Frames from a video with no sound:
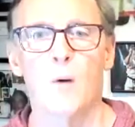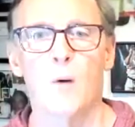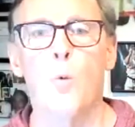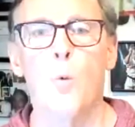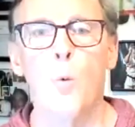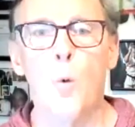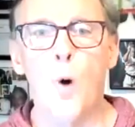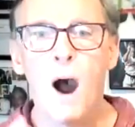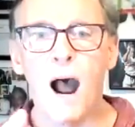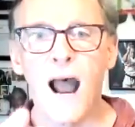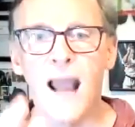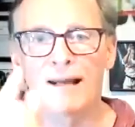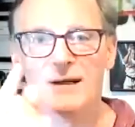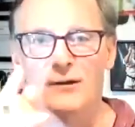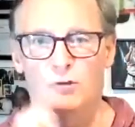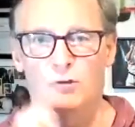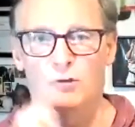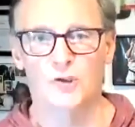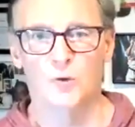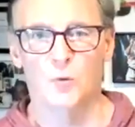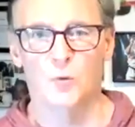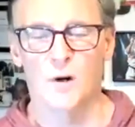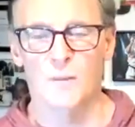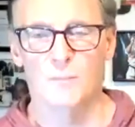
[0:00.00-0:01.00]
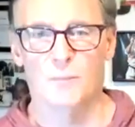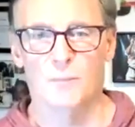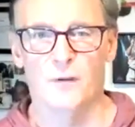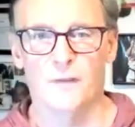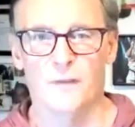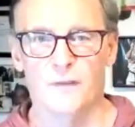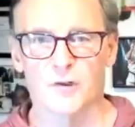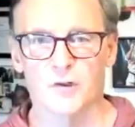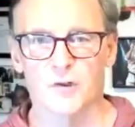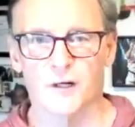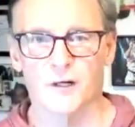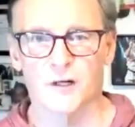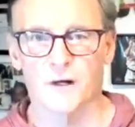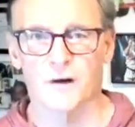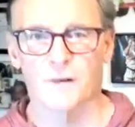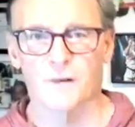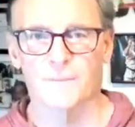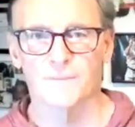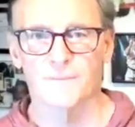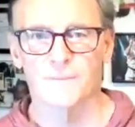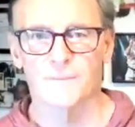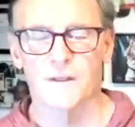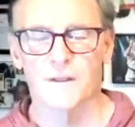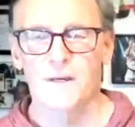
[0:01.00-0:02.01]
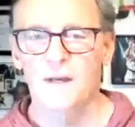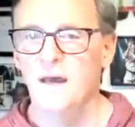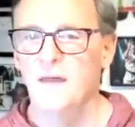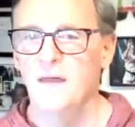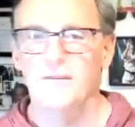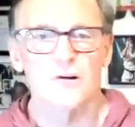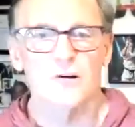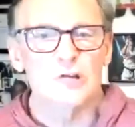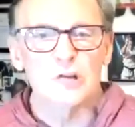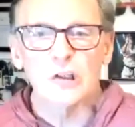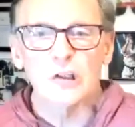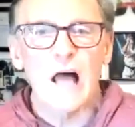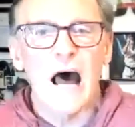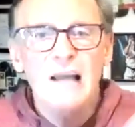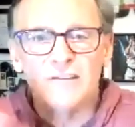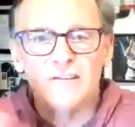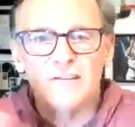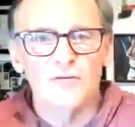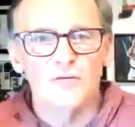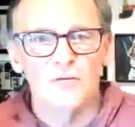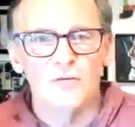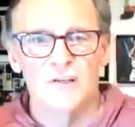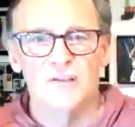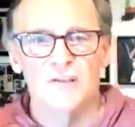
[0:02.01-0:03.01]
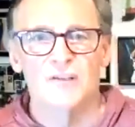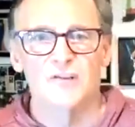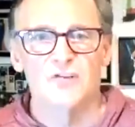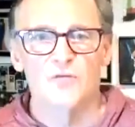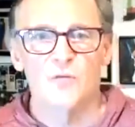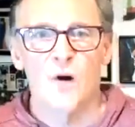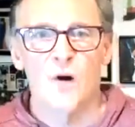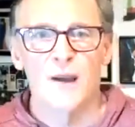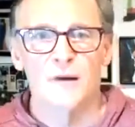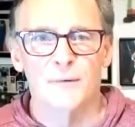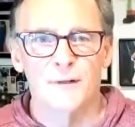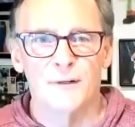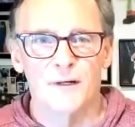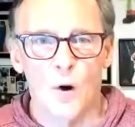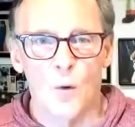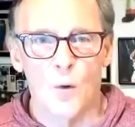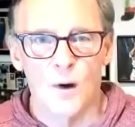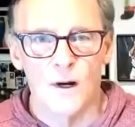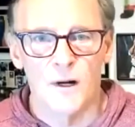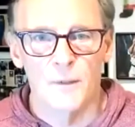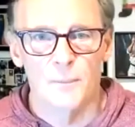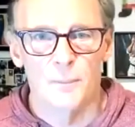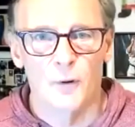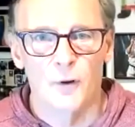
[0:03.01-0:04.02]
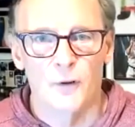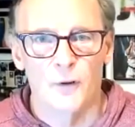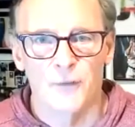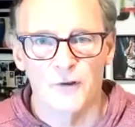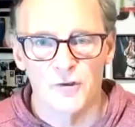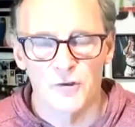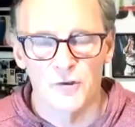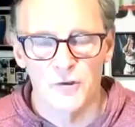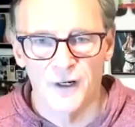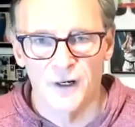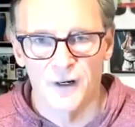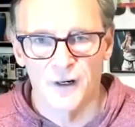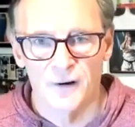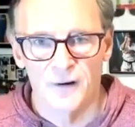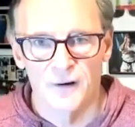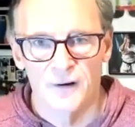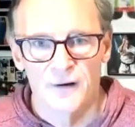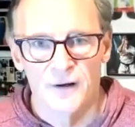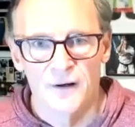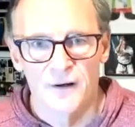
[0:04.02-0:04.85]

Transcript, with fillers: Why don't you want to pull the trigger? There's lots of reasons why we don't want to pull the trigger.